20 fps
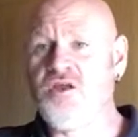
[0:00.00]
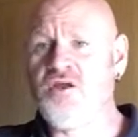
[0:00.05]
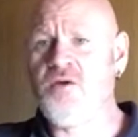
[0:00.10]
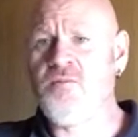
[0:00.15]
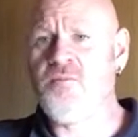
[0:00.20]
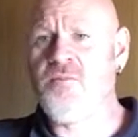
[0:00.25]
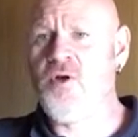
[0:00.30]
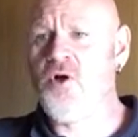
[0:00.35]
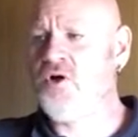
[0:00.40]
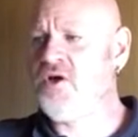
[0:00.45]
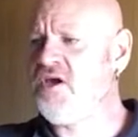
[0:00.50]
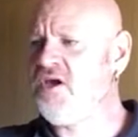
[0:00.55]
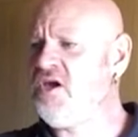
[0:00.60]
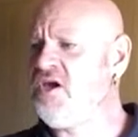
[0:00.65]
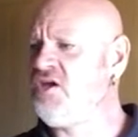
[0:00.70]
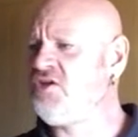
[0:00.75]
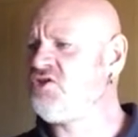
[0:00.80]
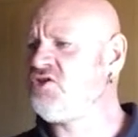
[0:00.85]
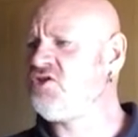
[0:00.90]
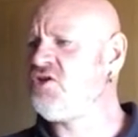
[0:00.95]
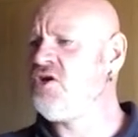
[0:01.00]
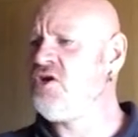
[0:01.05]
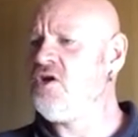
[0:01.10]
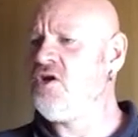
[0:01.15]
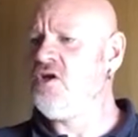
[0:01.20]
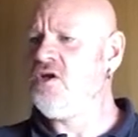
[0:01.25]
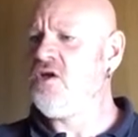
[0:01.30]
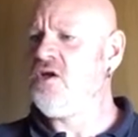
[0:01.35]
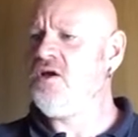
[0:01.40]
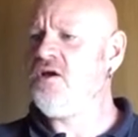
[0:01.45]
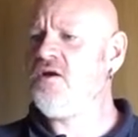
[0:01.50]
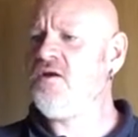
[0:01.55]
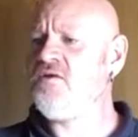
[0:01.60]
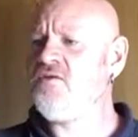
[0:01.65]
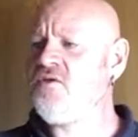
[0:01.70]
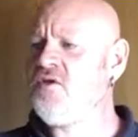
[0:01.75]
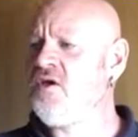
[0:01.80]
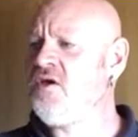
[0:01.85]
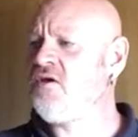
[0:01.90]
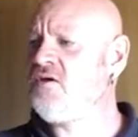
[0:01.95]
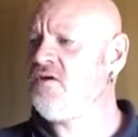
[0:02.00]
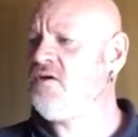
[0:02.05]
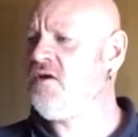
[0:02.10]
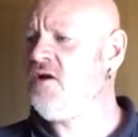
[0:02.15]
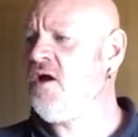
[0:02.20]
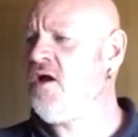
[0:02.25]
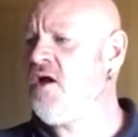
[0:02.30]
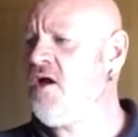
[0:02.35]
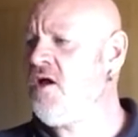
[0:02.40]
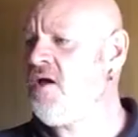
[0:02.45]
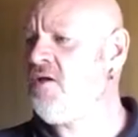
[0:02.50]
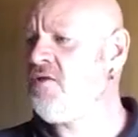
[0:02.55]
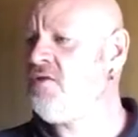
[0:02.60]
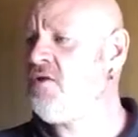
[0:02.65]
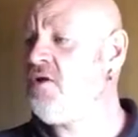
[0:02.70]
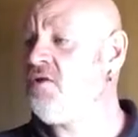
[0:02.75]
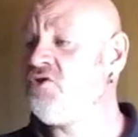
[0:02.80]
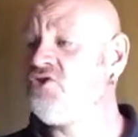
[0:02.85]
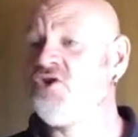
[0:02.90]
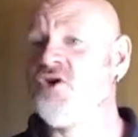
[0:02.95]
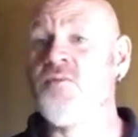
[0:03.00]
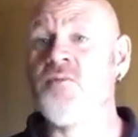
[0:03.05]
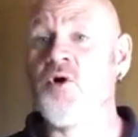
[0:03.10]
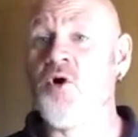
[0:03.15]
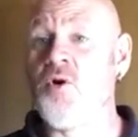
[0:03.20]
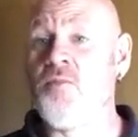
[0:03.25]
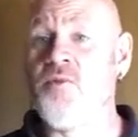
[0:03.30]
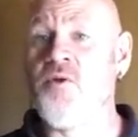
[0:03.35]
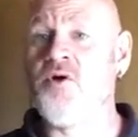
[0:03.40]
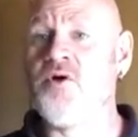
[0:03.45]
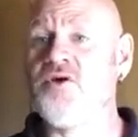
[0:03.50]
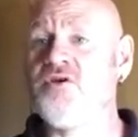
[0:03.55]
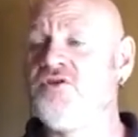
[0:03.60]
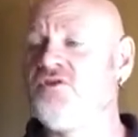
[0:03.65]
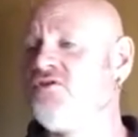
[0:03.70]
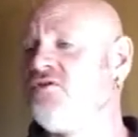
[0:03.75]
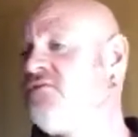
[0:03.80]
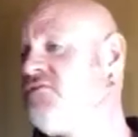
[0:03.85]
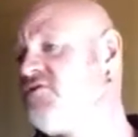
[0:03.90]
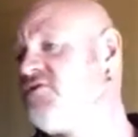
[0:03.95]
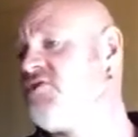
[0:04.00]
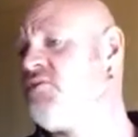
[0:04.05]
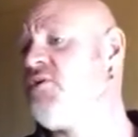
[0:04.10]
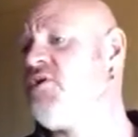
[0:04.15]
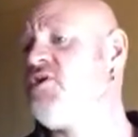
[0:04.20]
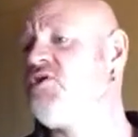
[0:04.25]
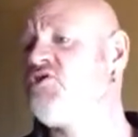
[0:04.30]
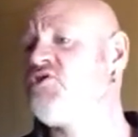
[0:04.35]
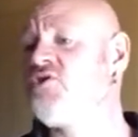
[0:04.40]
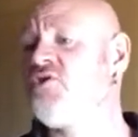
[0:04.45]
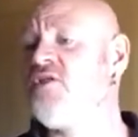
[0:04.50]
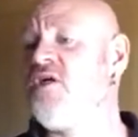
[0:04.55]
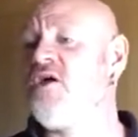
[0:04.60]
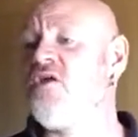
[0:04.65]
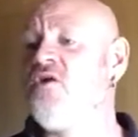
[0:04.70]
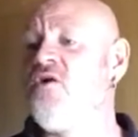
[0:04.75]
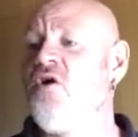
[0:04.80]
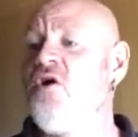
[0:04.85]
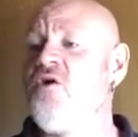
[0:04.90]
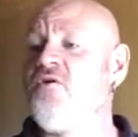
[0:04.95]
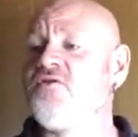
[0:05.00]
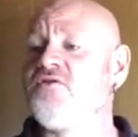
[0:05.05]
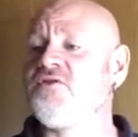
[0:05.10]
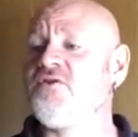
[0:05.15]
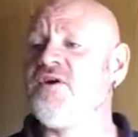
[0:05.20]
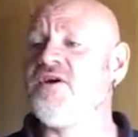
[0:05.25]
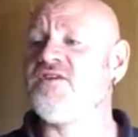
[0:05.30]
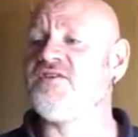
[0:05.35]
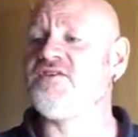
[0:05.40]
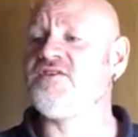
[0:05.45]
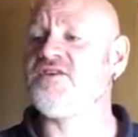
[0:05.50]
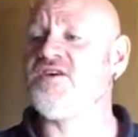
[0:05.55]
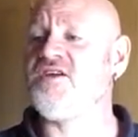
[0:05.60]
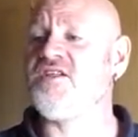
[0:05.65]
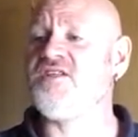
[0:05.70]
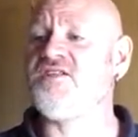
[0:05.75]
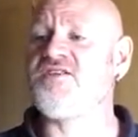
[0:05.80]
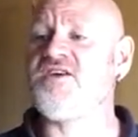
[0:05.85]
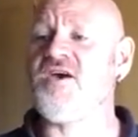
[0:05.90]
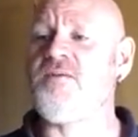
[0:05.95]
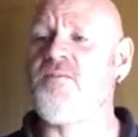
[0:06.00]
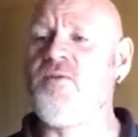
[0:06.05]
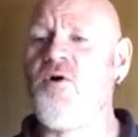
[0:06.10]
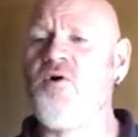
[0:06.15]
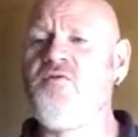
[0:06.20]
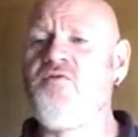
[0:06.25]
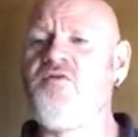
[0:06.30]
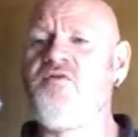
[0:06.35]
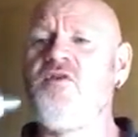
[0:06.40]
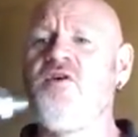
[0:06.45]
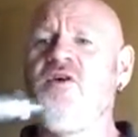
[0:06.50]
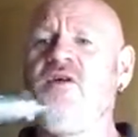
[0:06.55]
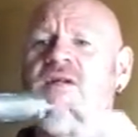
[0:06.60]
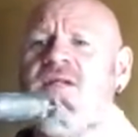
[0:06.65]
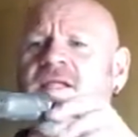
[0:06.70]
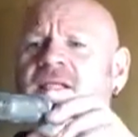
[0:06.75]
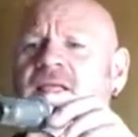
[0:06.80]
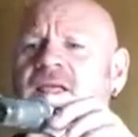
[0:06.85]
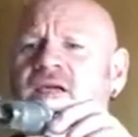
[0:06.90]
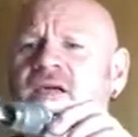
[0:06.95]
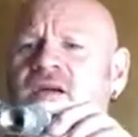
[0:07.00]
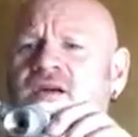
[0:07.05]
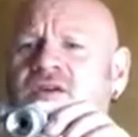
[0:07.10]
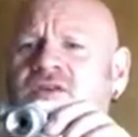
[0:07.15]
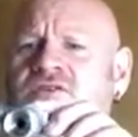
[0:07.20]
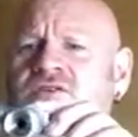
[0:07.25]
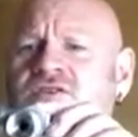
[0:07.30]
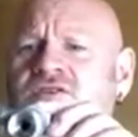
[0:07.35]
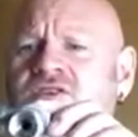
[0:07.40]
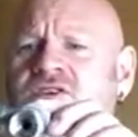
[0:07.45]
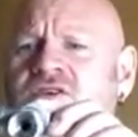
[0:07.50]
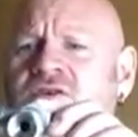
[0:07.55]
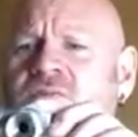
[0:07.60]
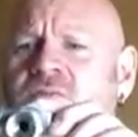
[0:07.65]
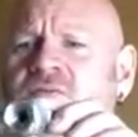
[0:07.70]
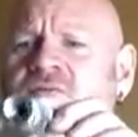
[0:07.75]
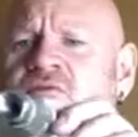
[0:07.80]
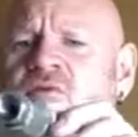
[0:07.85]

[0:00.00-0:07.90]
get no blockage, anything. The only time I got a blockage is obviously when I took that lot off, so I had to take the tap off, because as I said